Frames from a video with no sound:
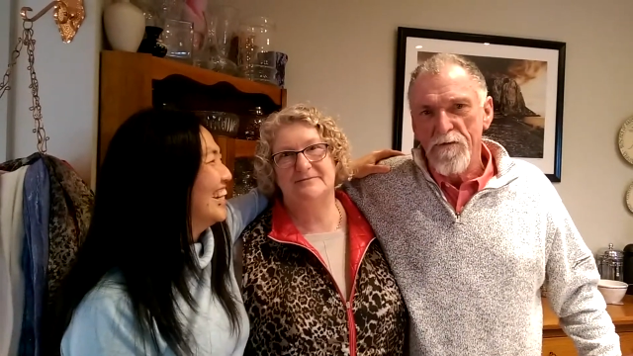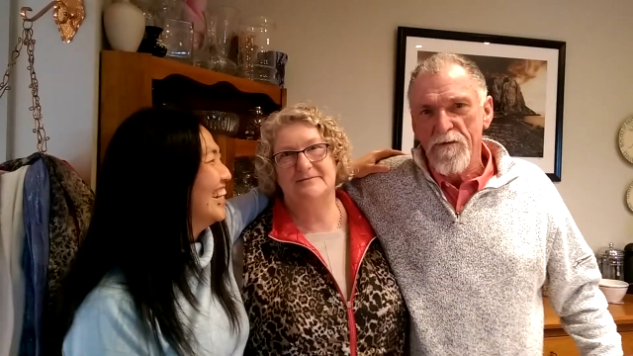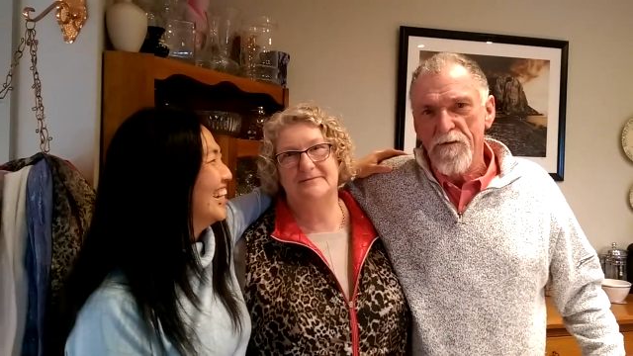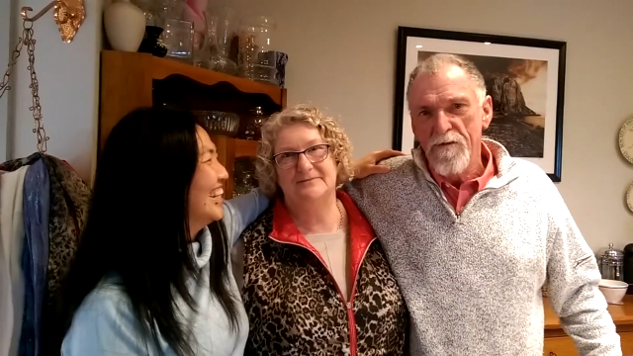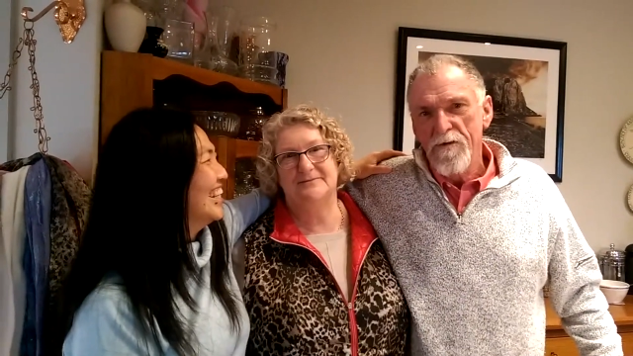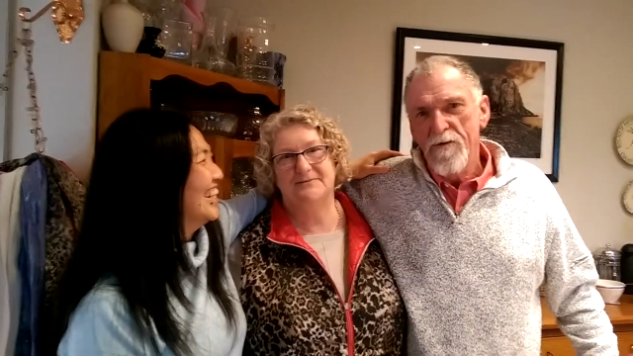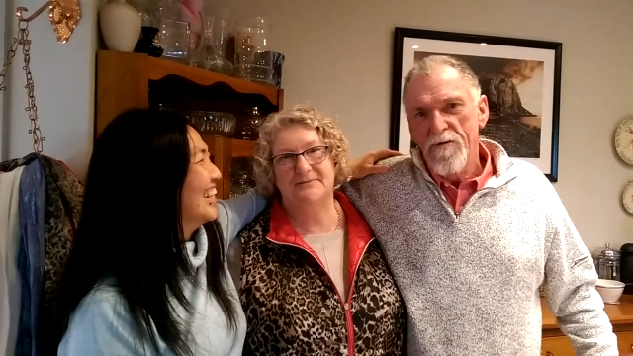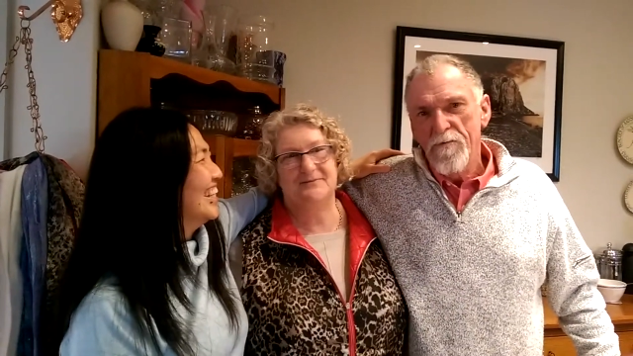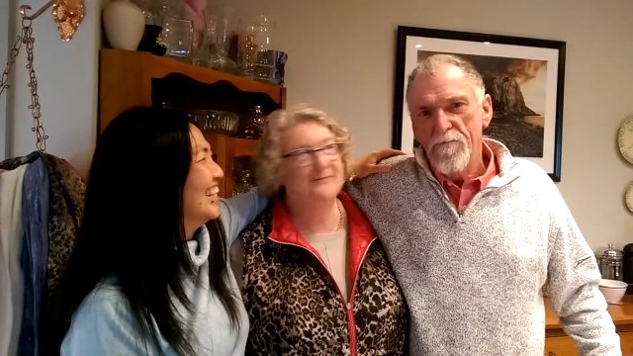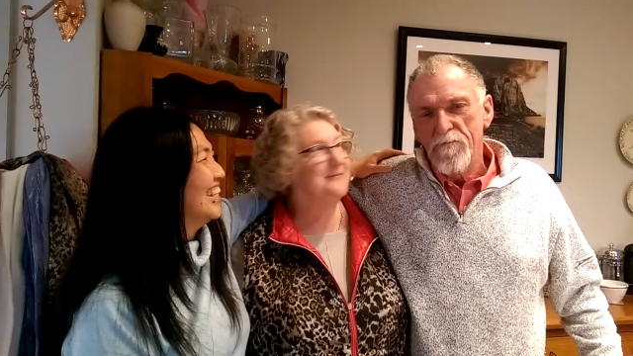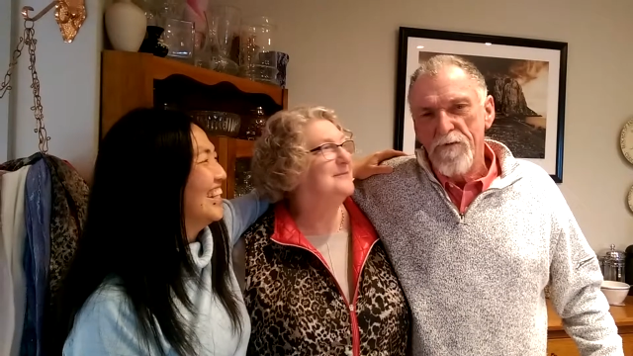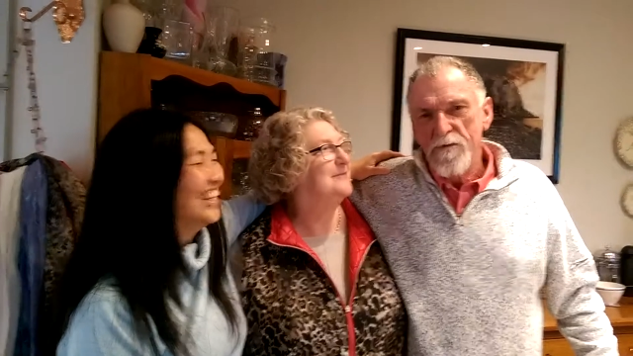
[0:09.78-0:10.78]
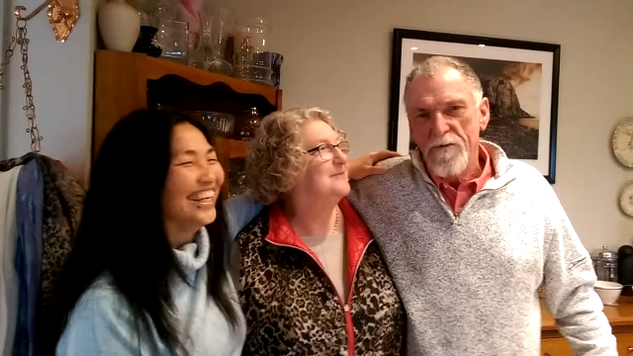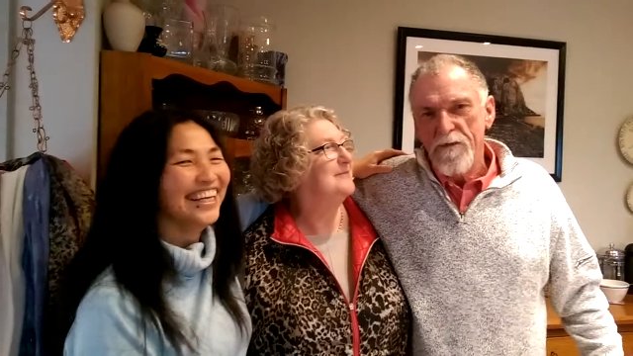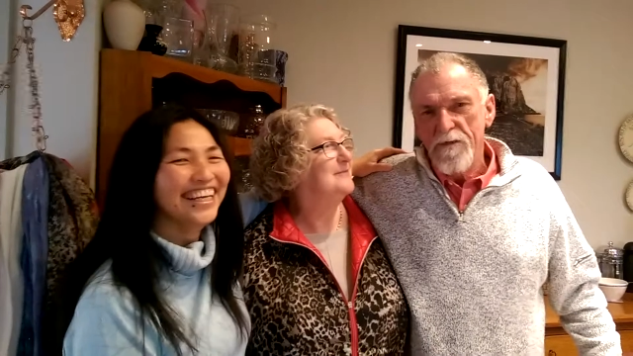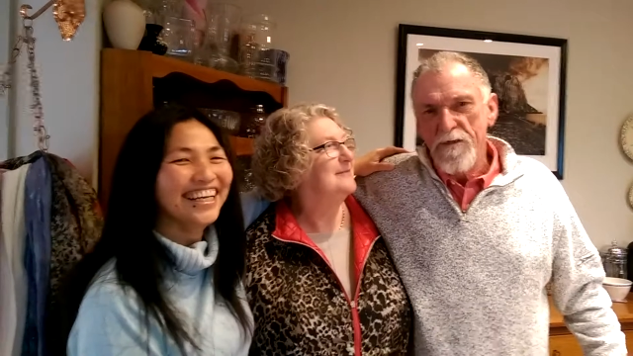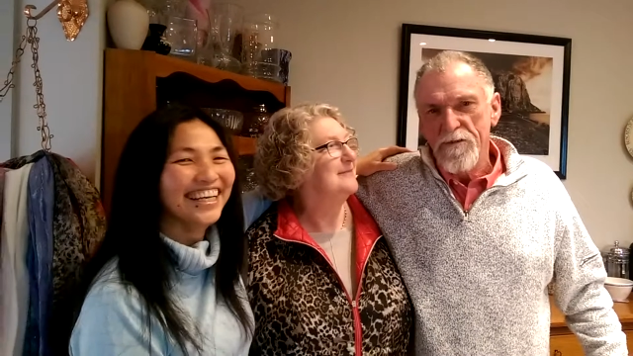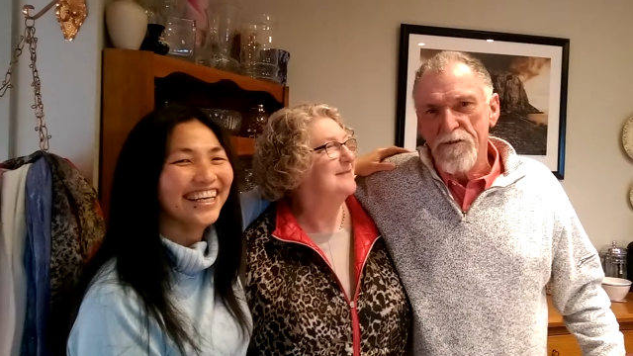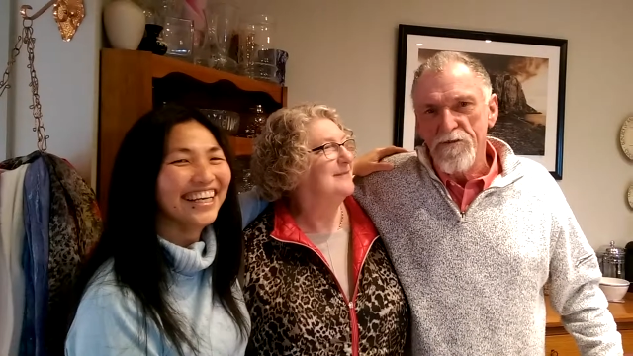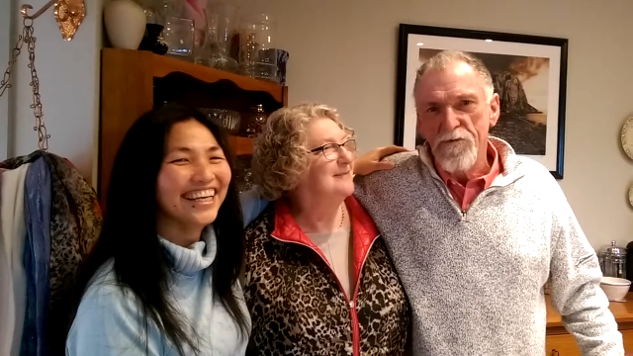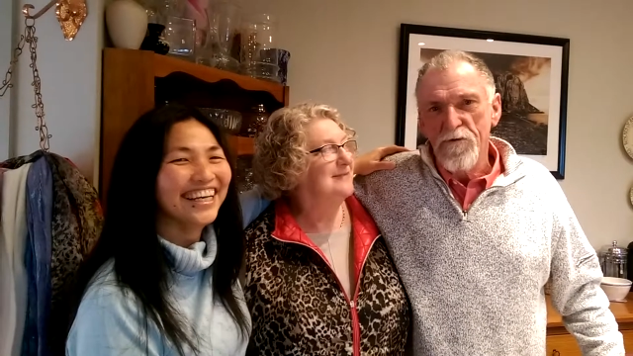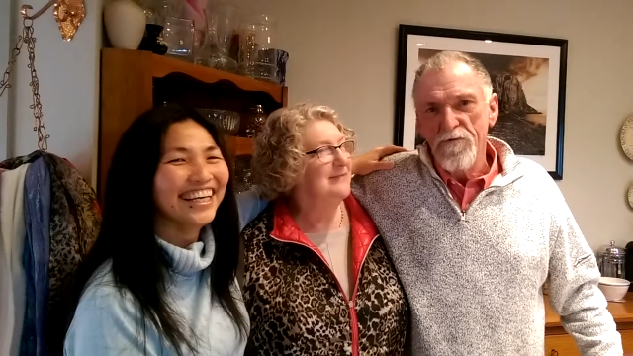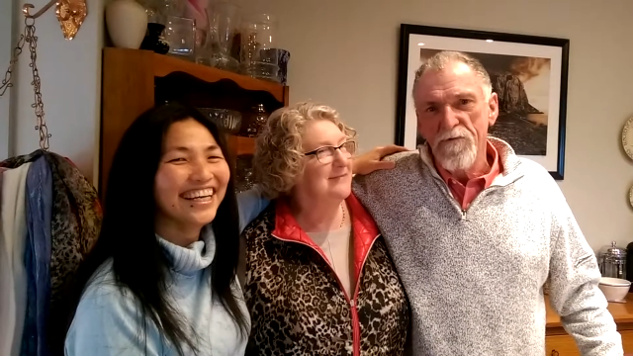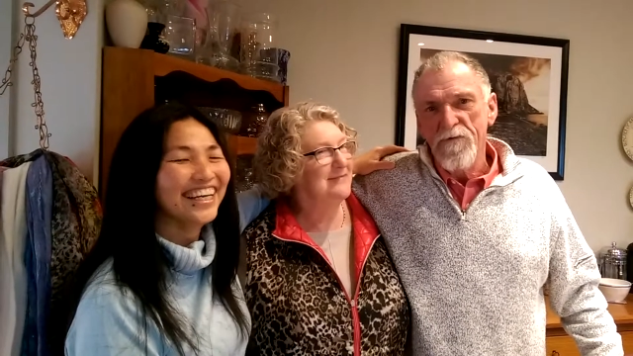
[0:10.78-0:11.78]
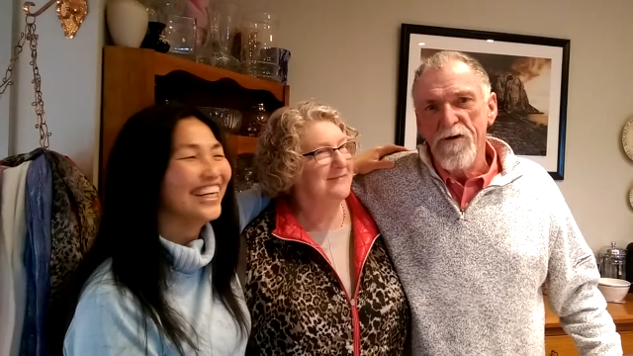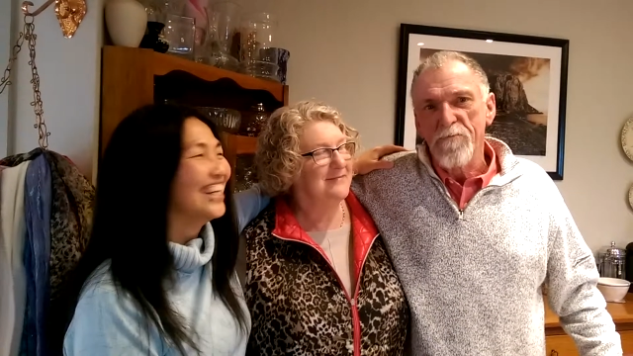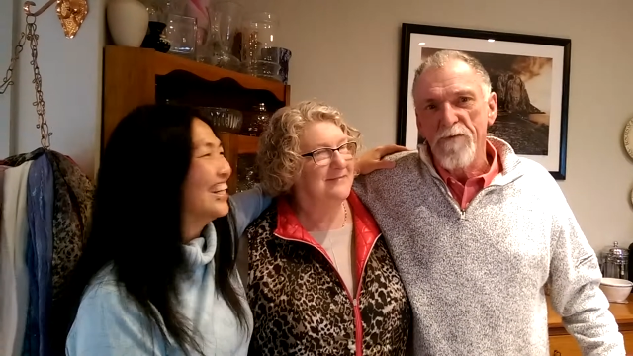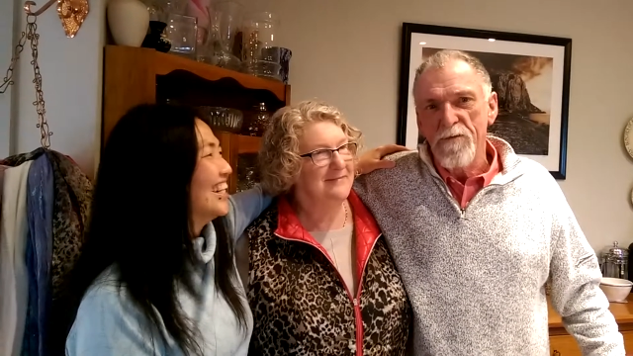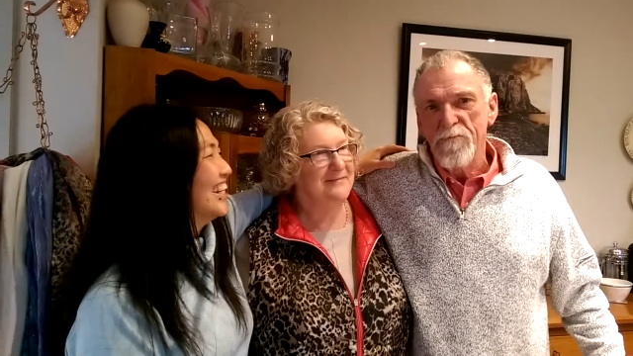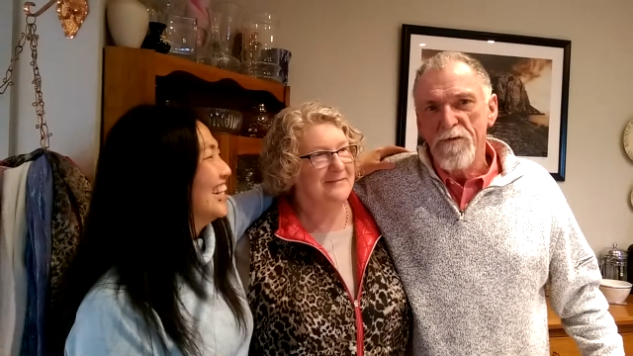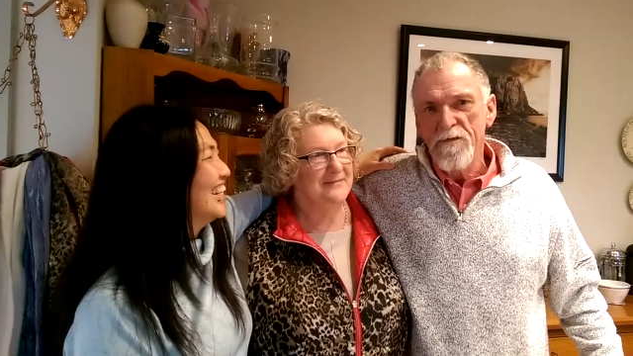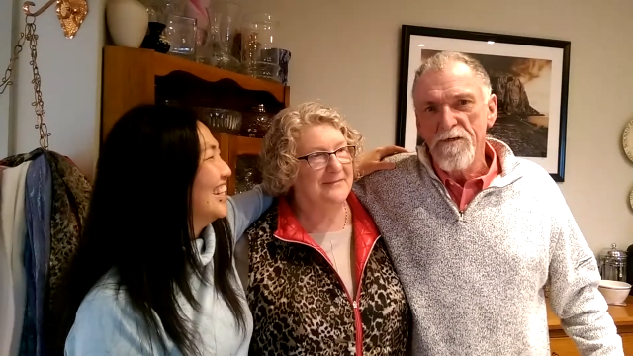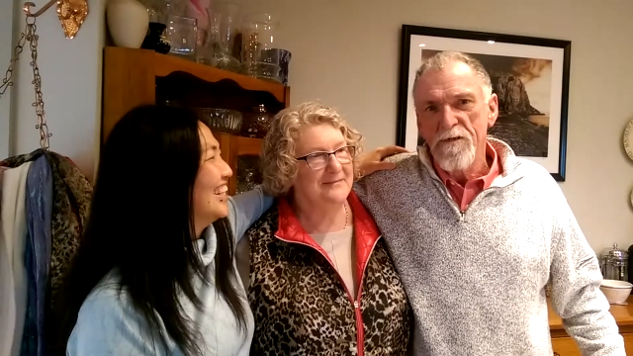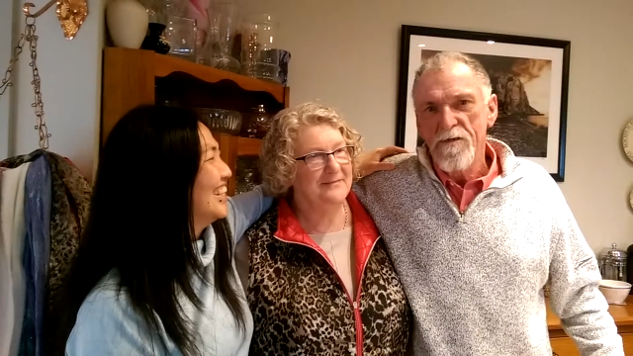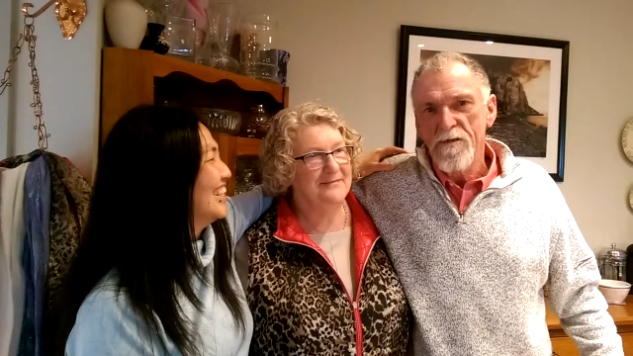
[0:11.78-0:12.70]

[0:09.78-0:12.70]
Speaker 1: it, but it's a story of commitment